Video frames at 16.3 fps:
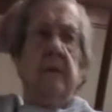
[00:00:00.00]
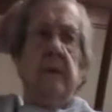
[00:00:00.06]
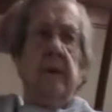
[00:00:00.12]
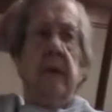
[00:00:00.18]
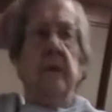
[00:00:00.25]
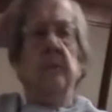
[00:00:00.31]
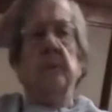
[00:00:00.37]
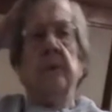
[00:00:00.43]

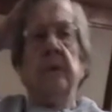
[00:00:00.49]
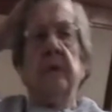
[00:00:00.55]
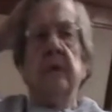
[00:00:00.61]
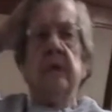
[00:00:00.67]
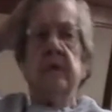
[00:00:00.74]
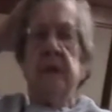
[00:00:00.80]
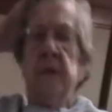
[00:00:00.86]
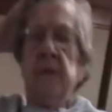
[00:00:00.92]
Edward,
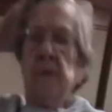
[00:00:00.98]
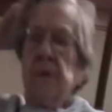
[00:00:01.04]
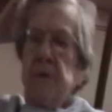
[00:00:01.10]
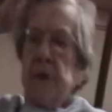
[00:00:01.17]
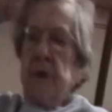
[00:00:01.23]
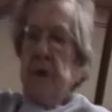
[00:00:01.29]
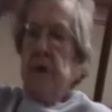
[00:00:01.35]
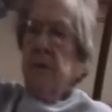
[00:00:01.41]
his name
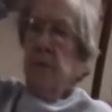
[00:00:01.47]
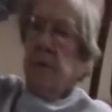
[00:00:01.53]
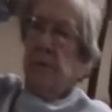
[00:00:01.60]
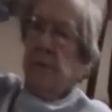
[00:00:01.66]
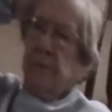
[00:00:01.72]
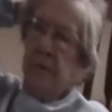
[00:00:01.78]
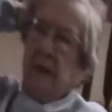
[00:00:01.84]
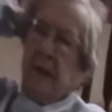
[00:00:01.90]
was
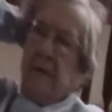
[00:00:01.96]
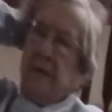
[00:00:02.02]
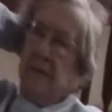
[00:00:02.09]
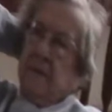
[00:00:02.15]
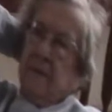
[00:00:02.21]
Edward, and